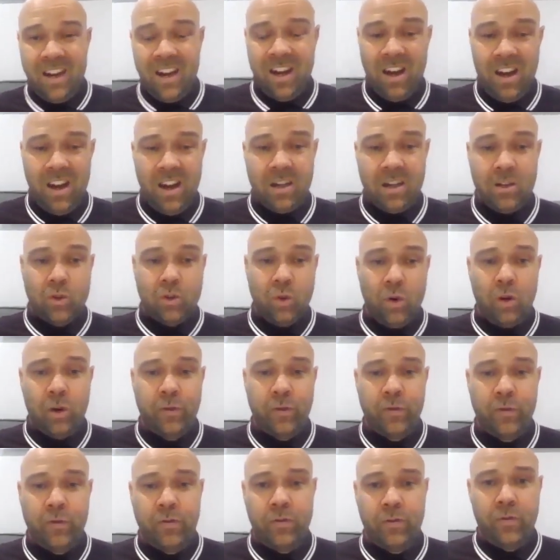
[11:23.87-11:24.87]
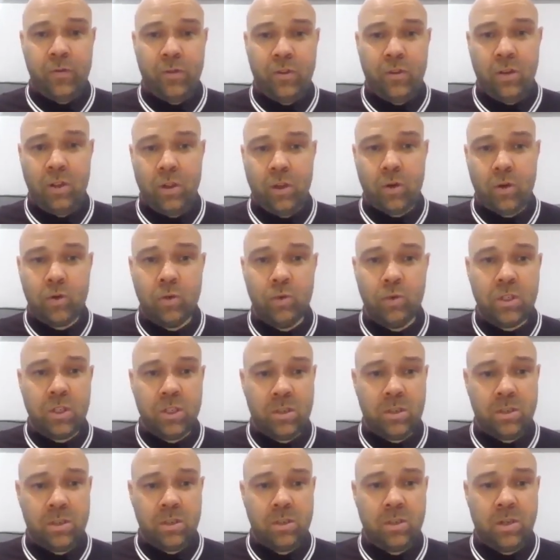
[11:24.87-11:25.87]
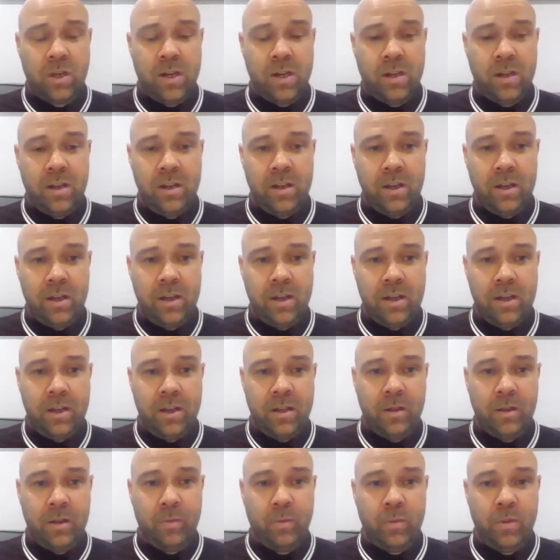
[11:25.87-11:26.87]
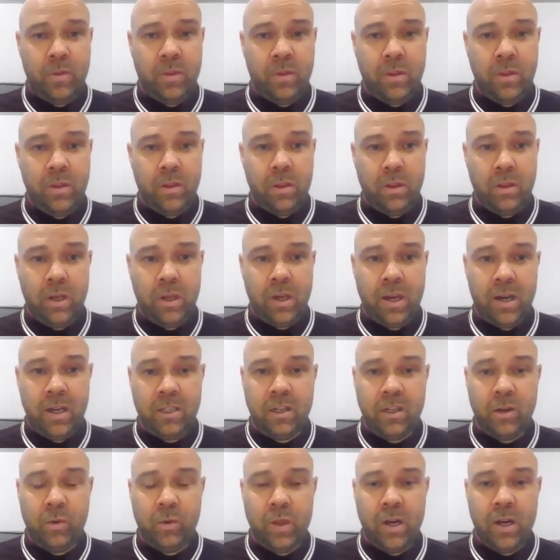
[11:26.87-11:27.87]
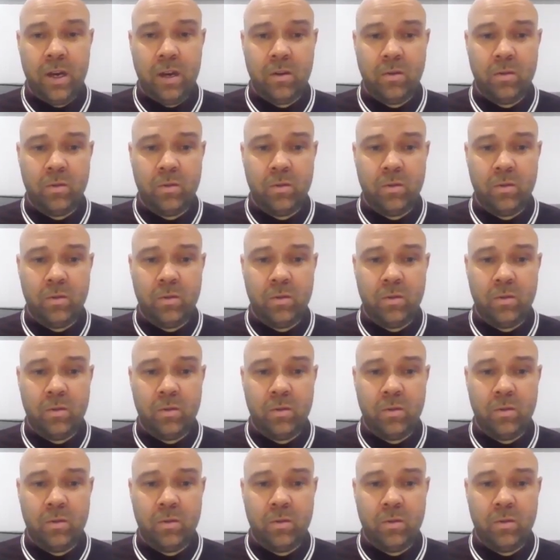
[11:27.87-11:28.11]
hats off to the coaches and the guys out there.